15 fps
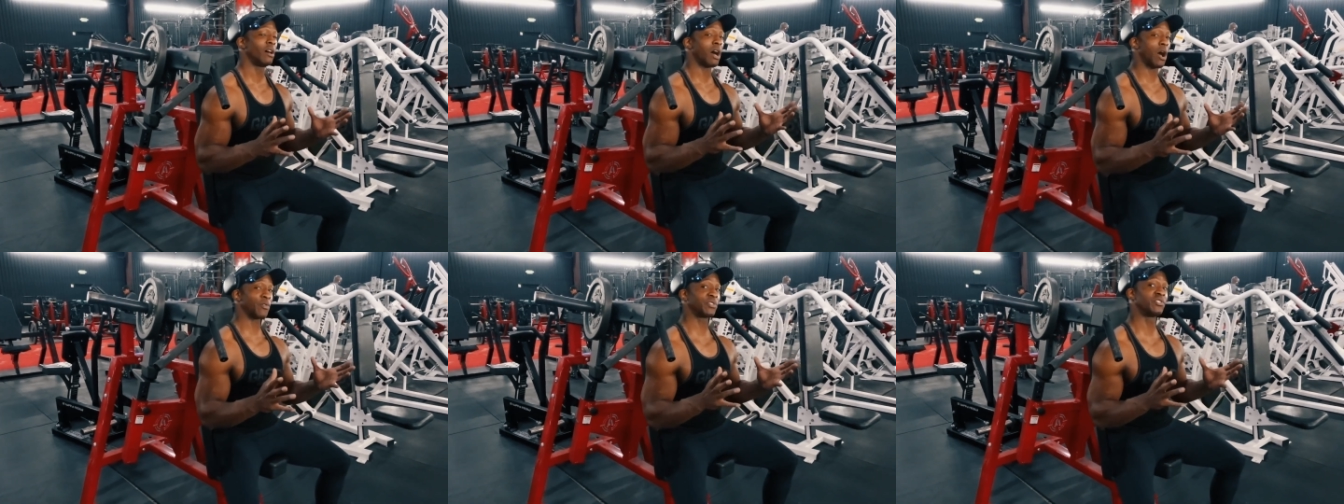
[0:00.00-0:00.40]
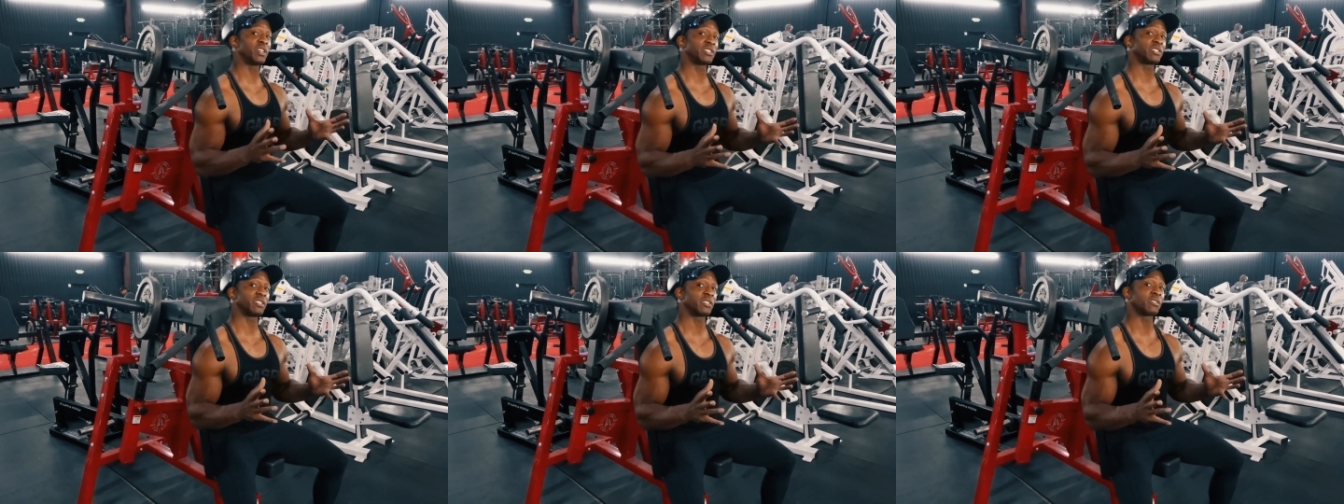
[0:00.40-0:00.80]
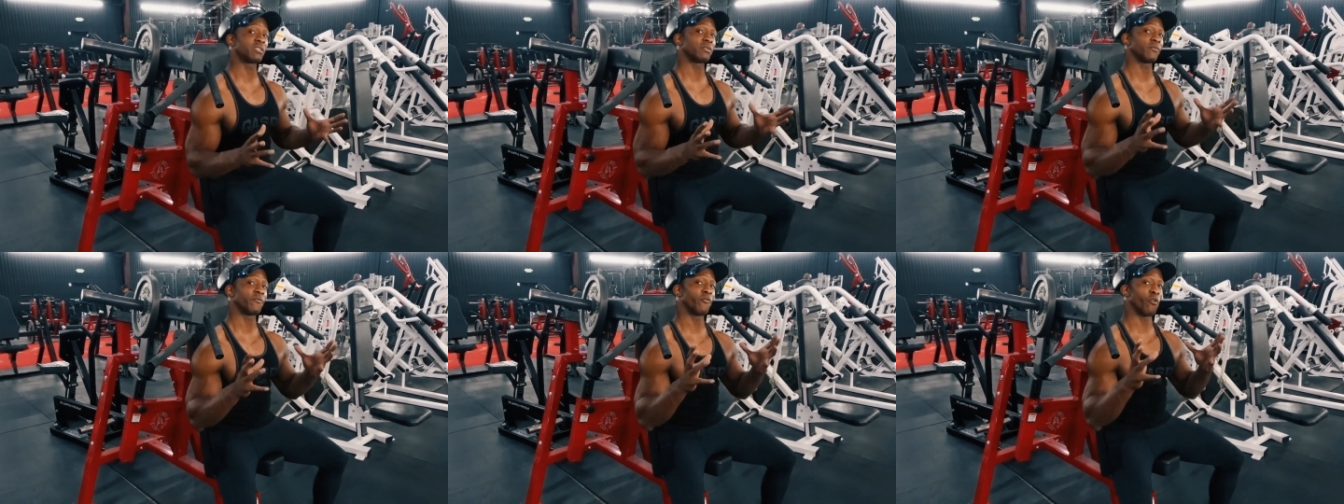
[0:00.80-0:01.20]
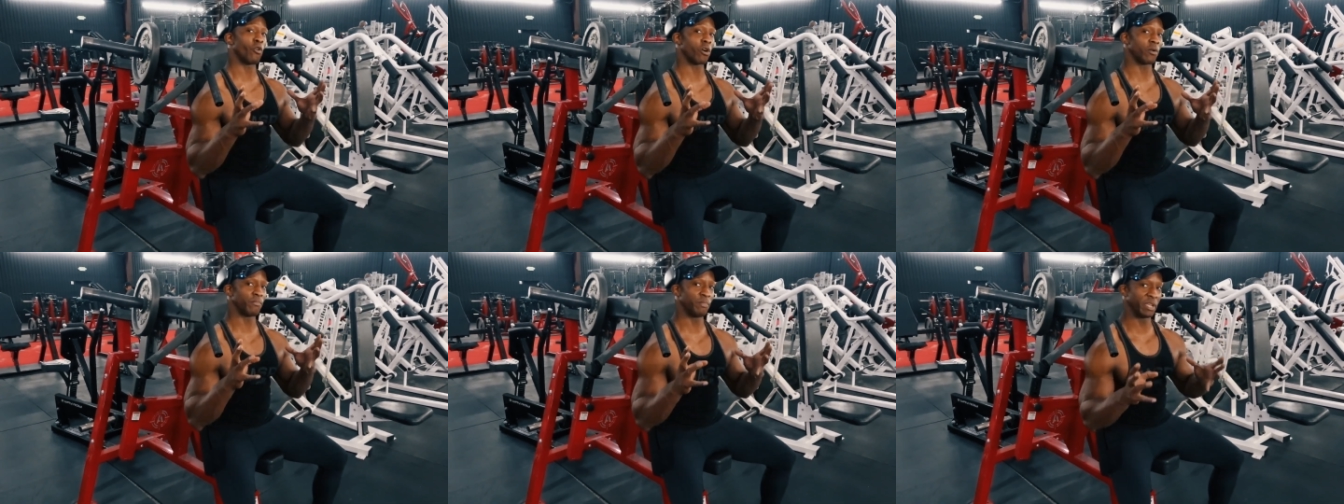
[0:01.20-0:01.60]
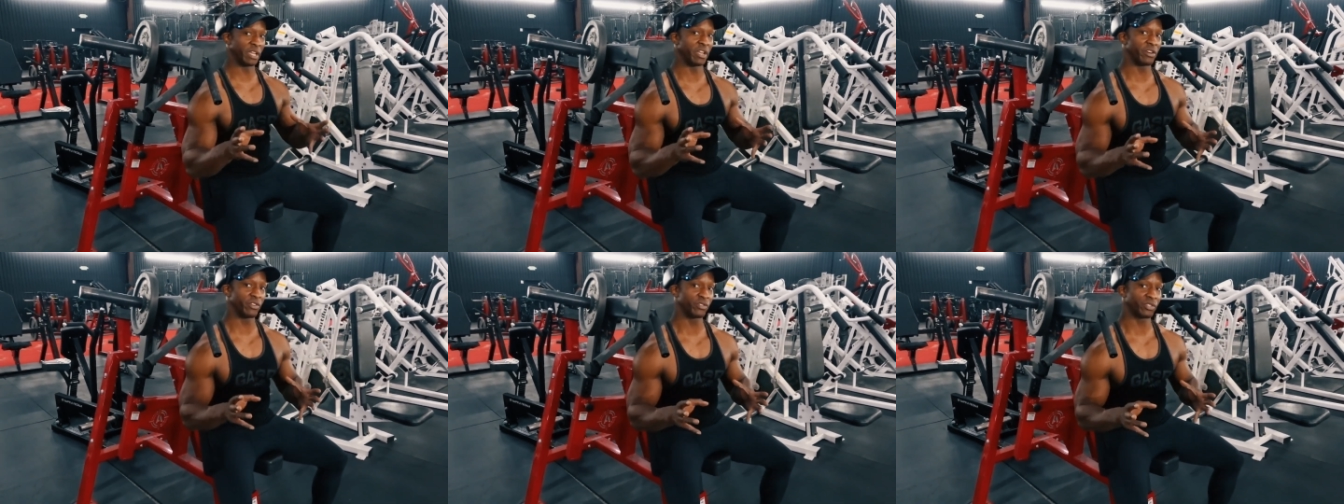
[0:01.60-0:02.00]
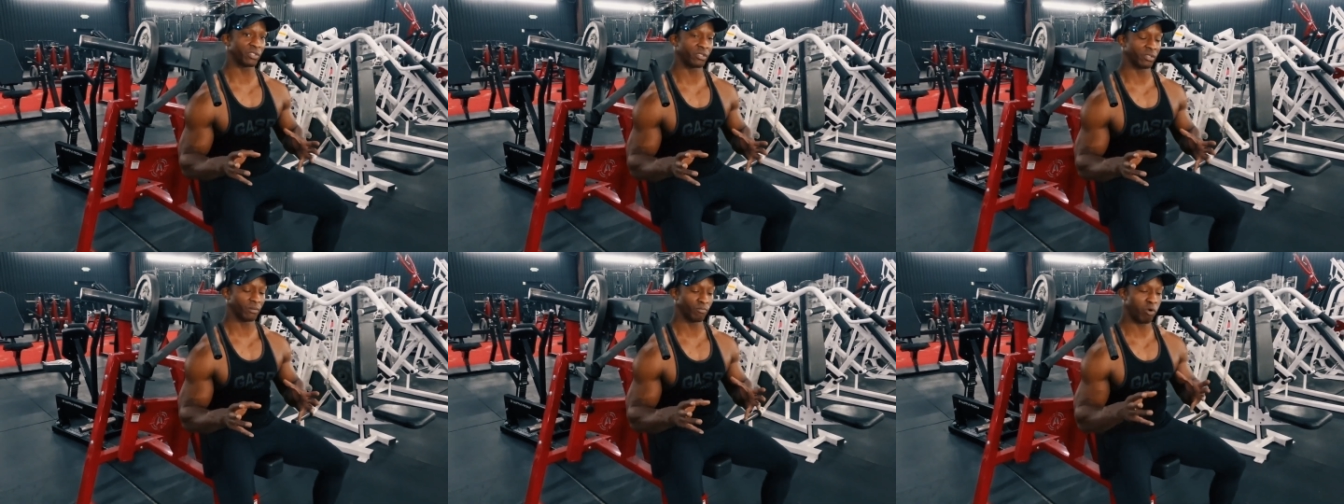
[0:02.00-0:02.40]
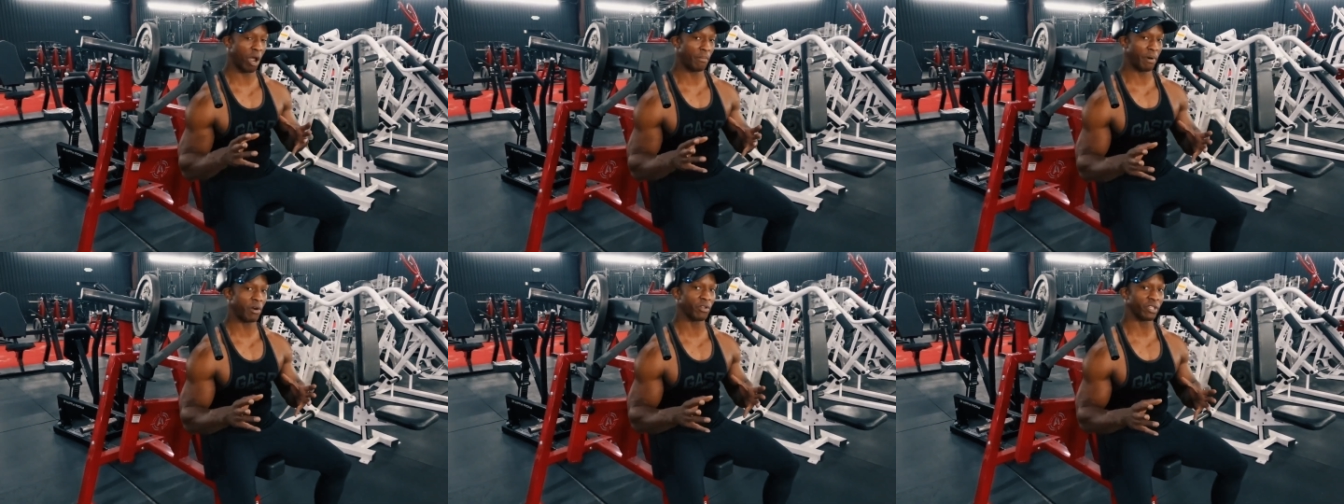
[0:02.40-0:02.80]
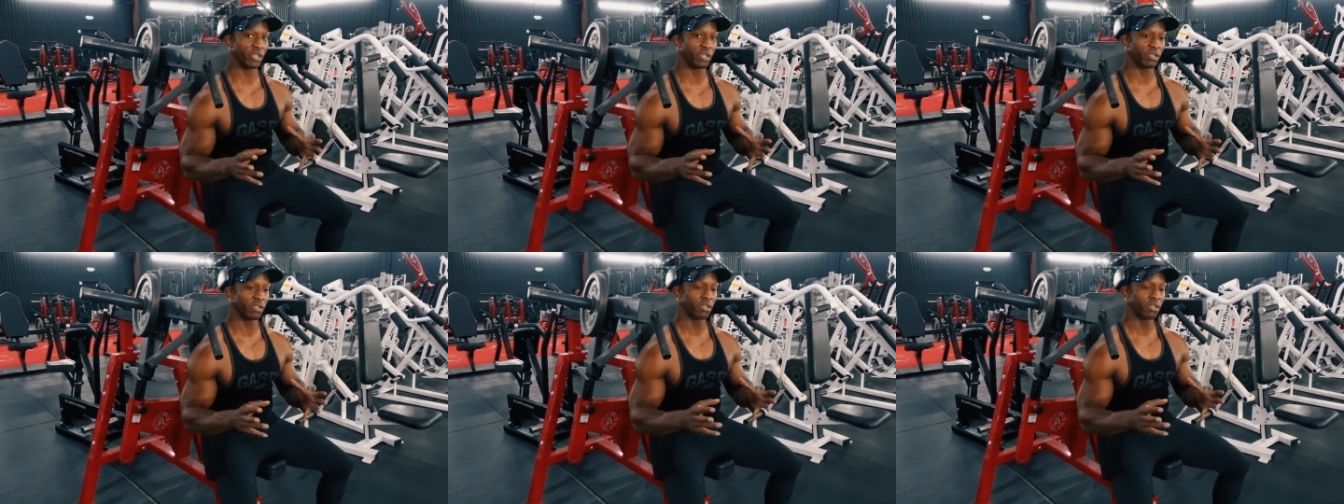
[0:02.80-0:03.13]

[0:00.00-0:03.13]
I would suggest this for beginners primarily.